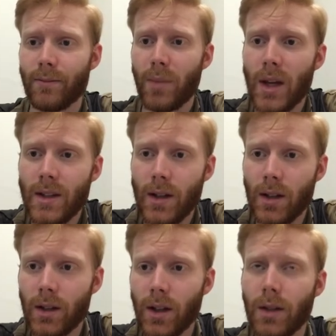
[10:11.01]

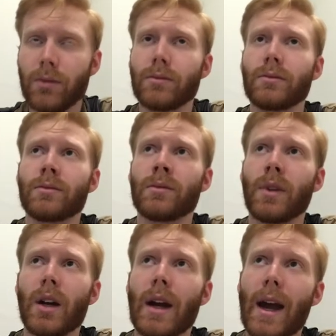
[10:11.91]
basically,
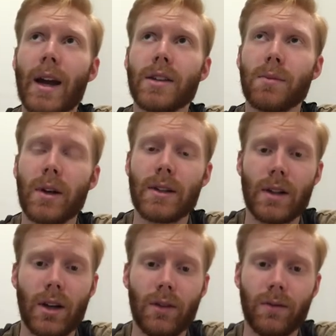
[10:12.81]
I asked
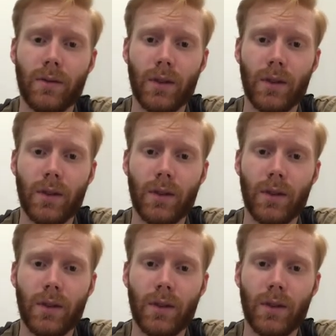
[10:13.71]
myself,